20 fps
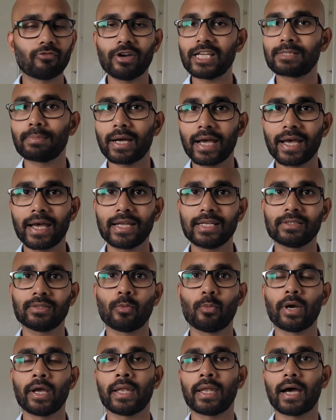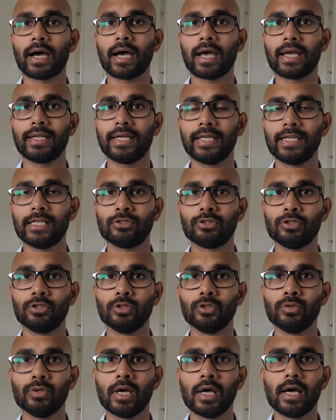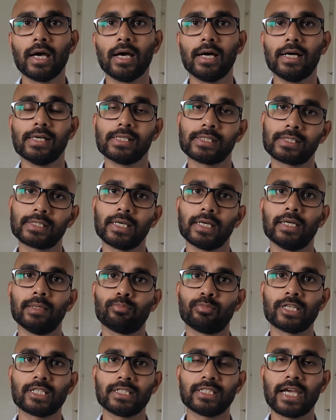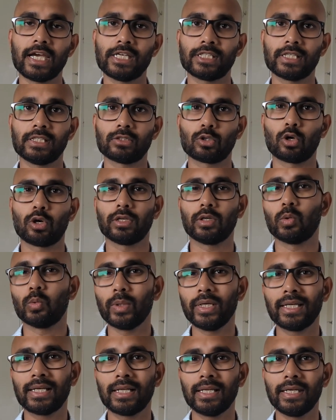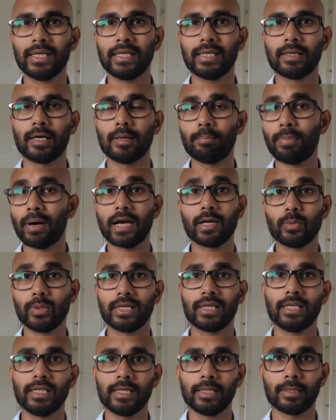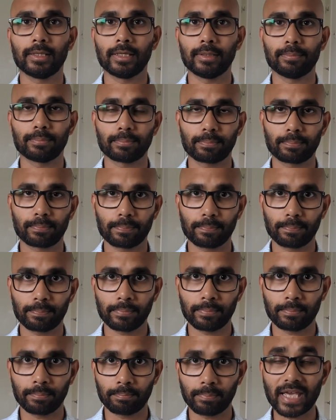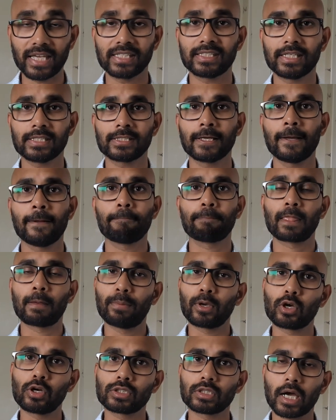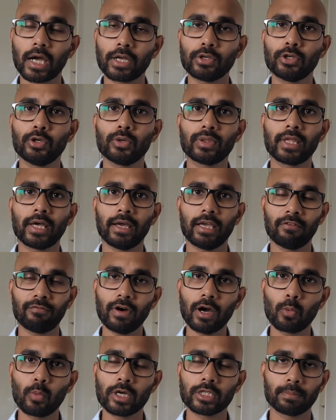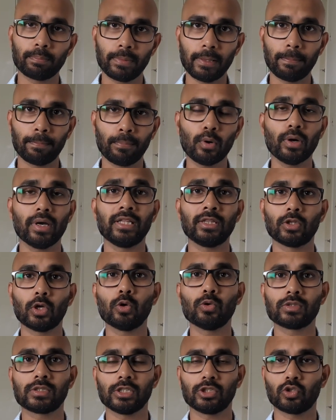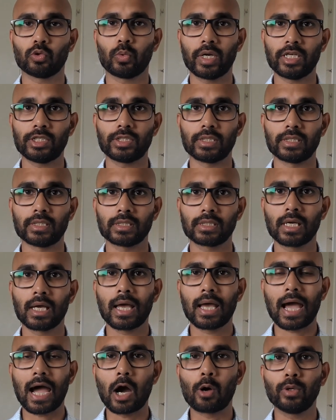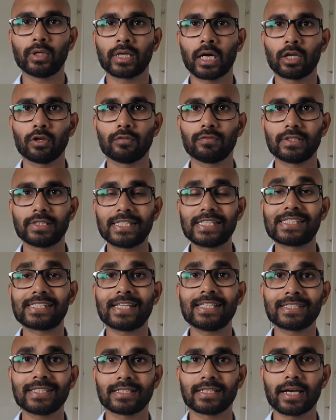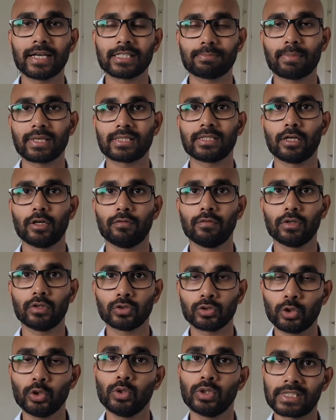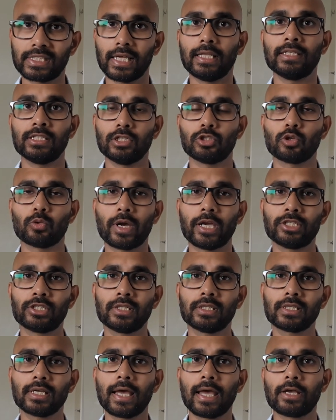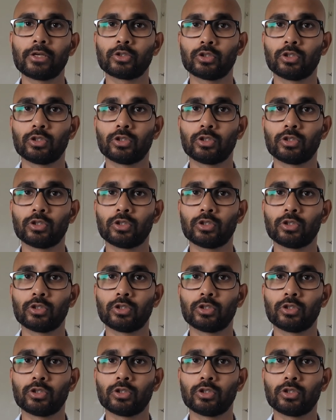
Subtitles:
raised my hand when I needed to do certain presentations on a weekly, bi-weekly basis, because I knew that if I were to be put in those situations, I would kind of desensitize myself to said situations,